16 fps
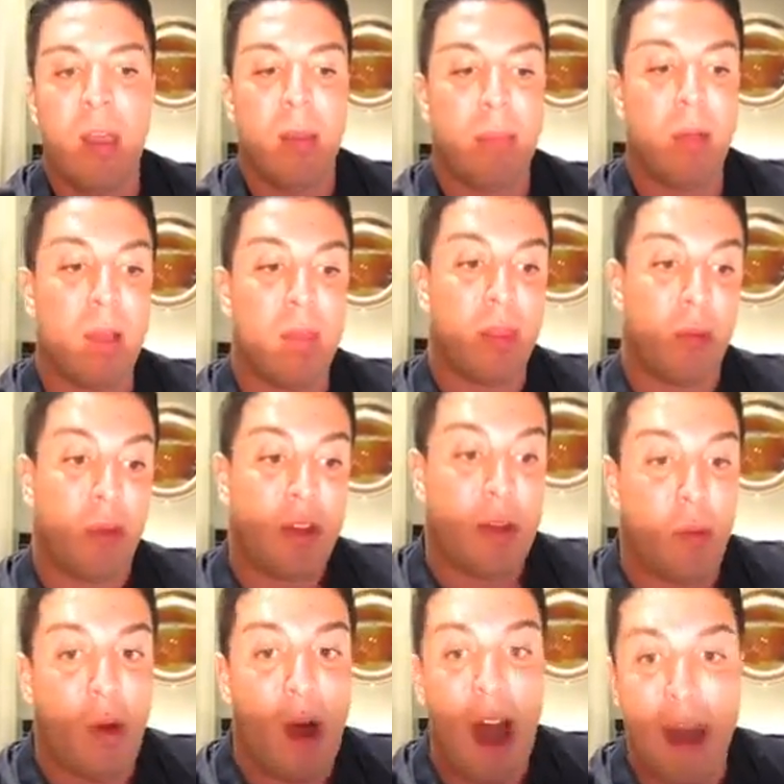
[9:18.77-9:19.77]
But the
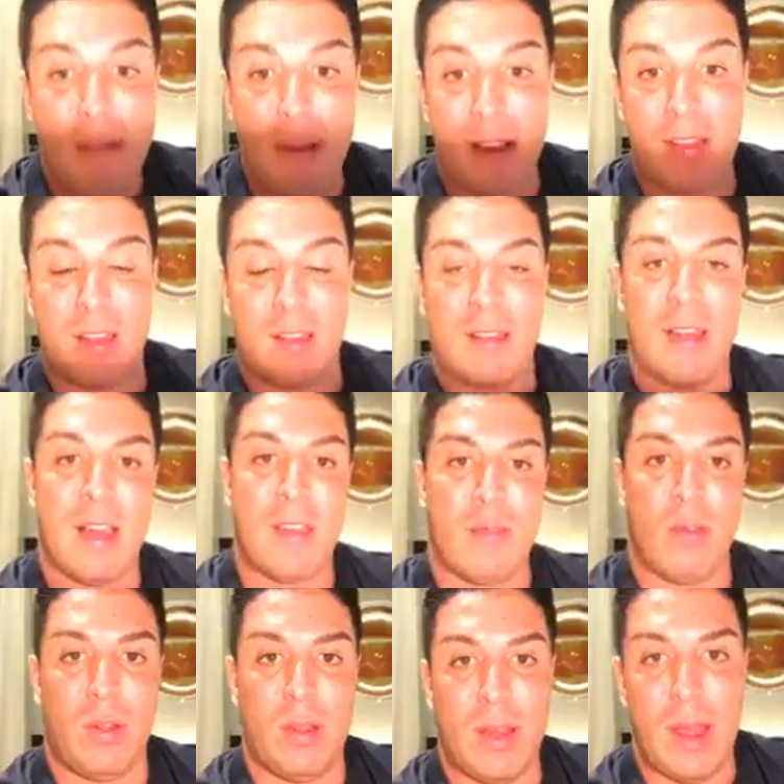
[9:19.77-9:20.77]
reason why I've been
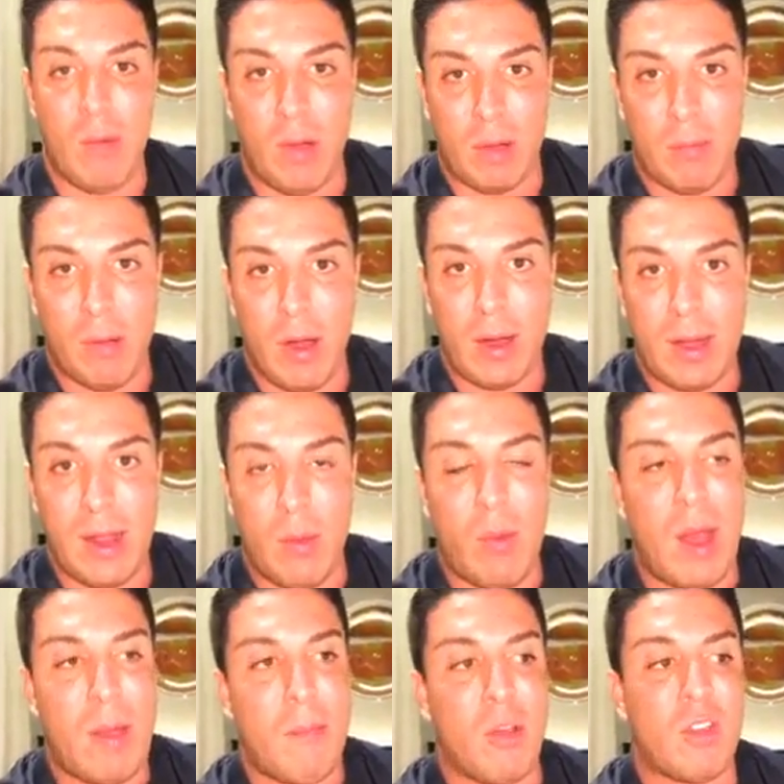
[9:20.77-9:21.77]
successful in network marketing and
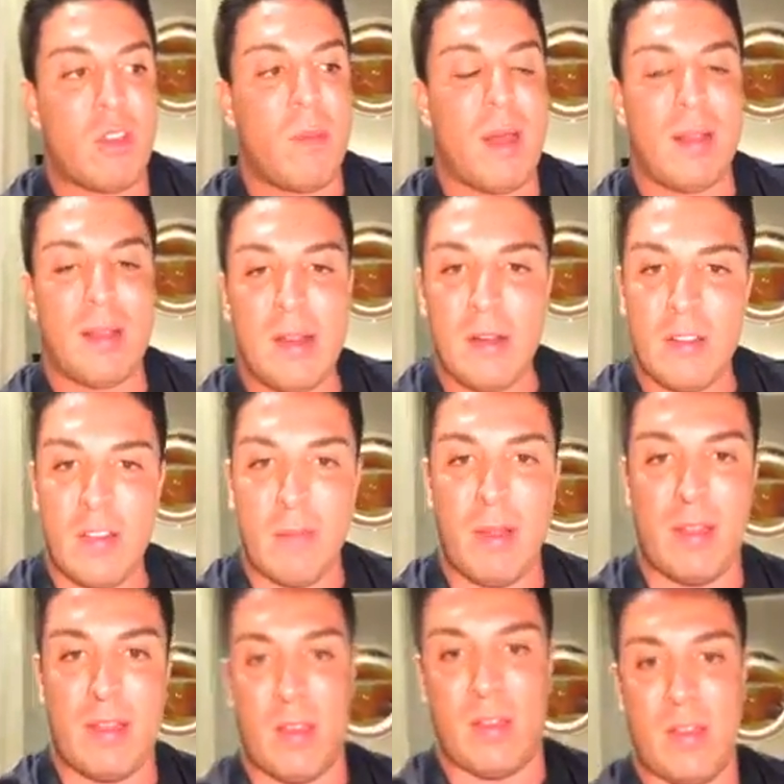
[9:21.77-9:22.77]
why most of my leaders have been
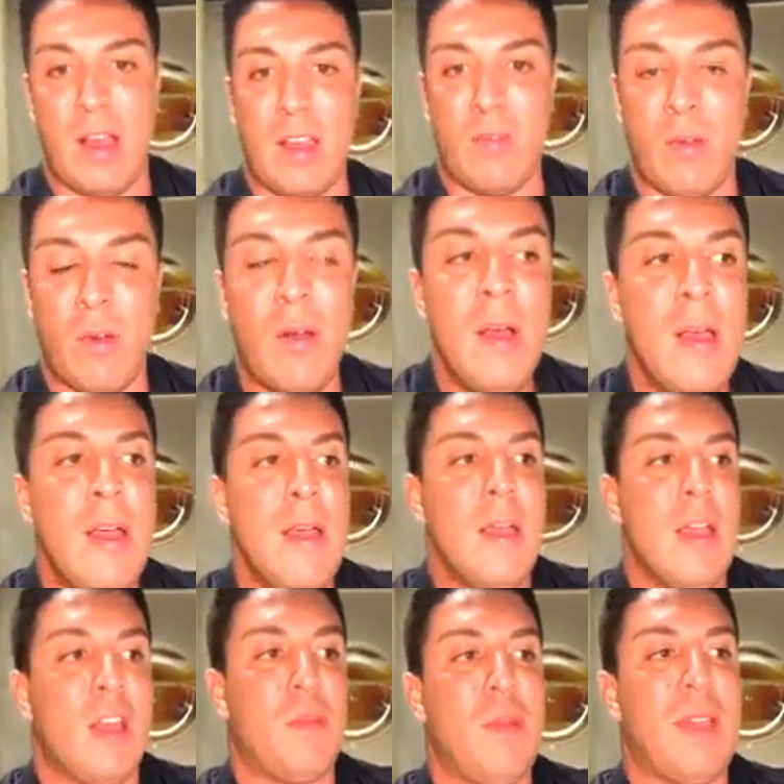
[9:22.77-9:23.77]
successful
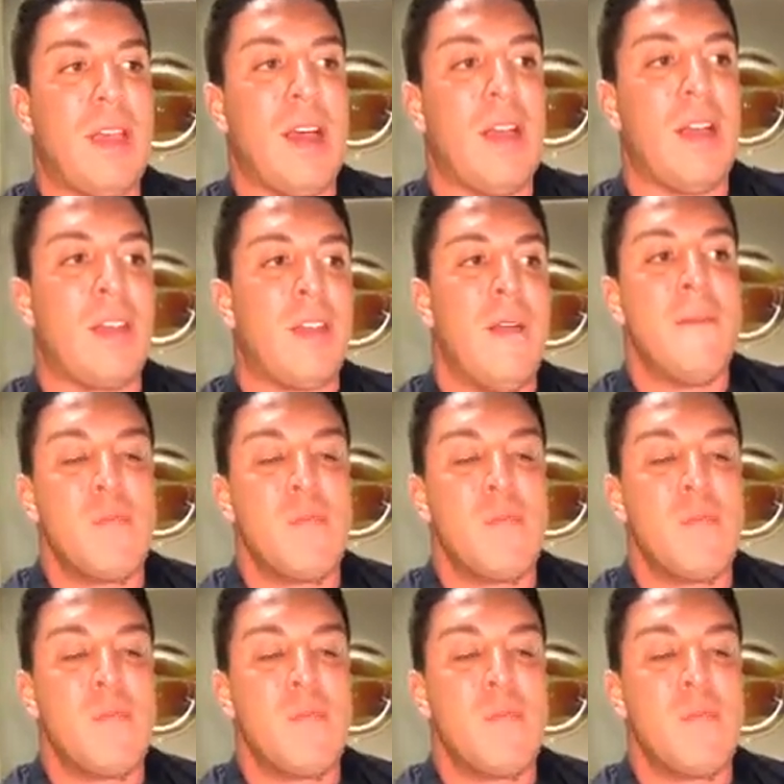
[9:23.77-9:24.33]
is because